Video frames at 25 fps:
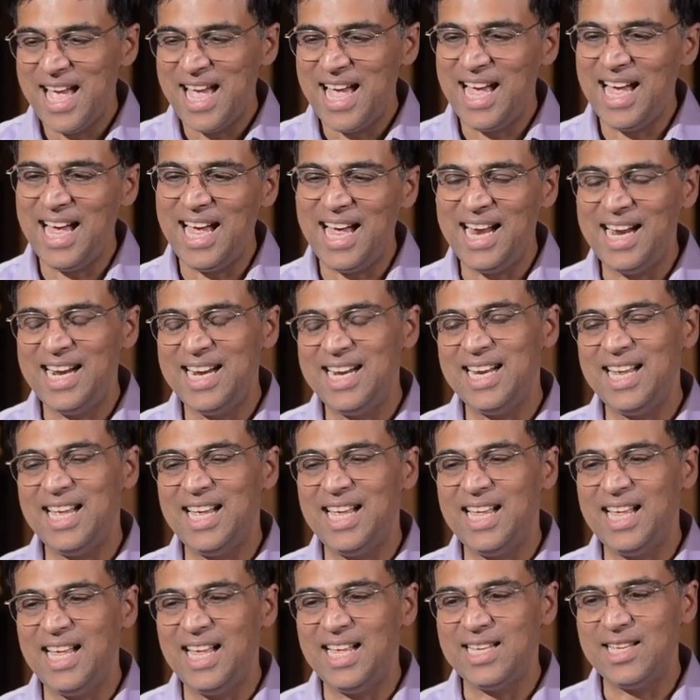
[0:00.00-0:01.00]
And
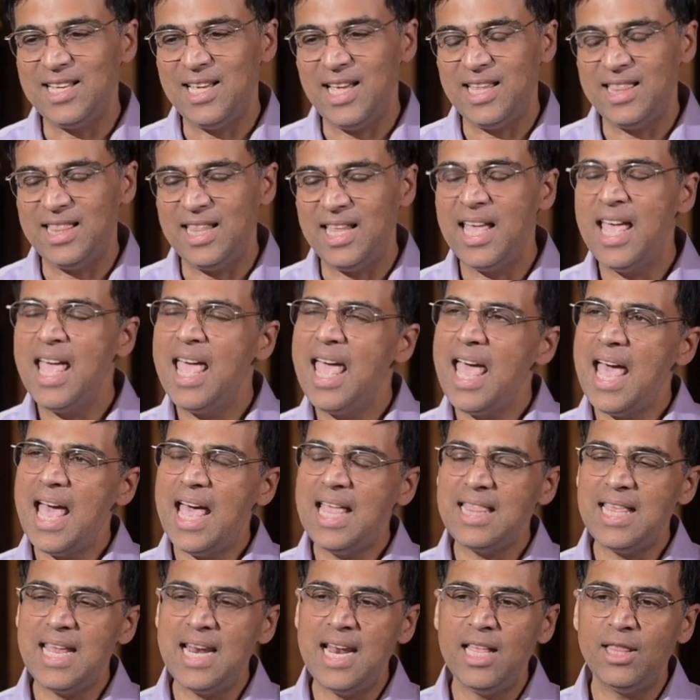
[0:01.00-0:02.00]

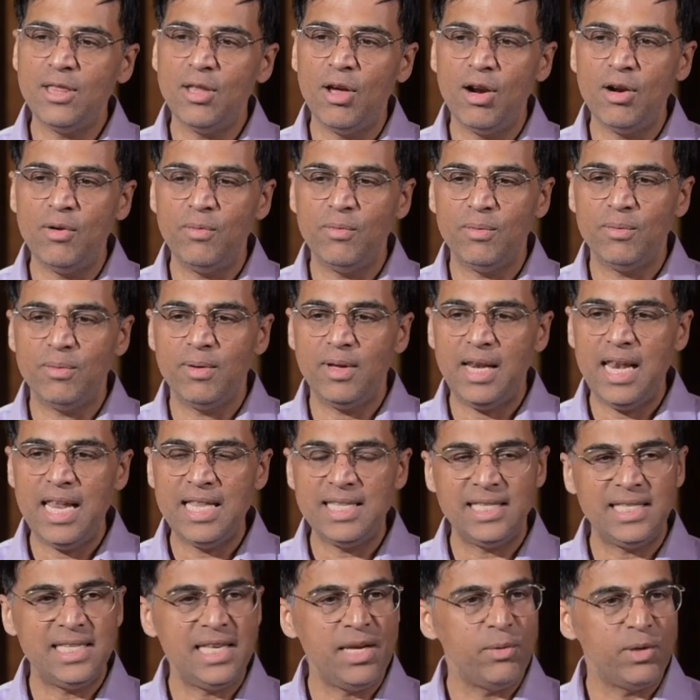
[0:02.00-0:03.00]
then I thought,
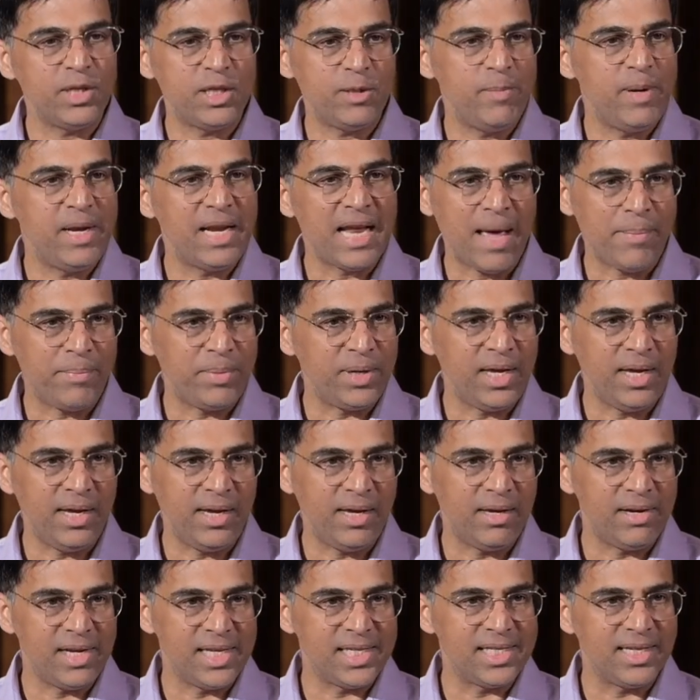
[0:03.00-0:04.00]
let's see what's been happening
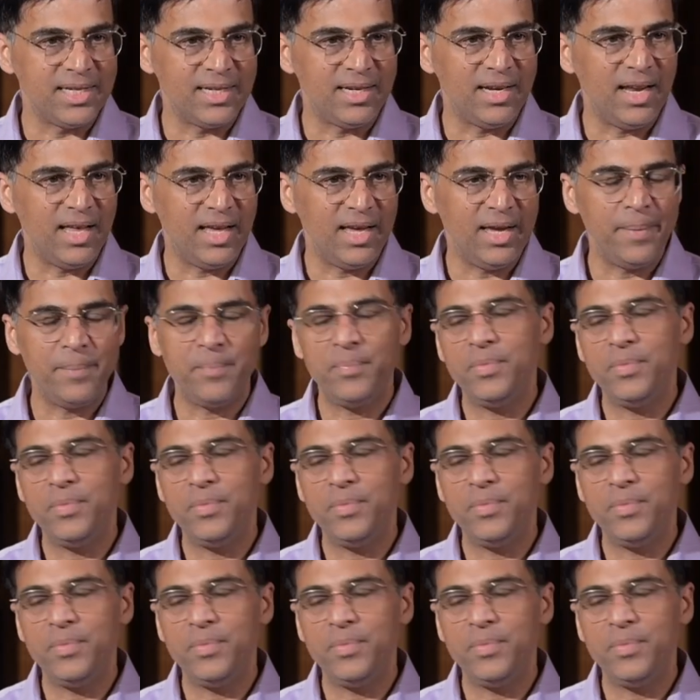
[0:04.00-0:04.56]
recently.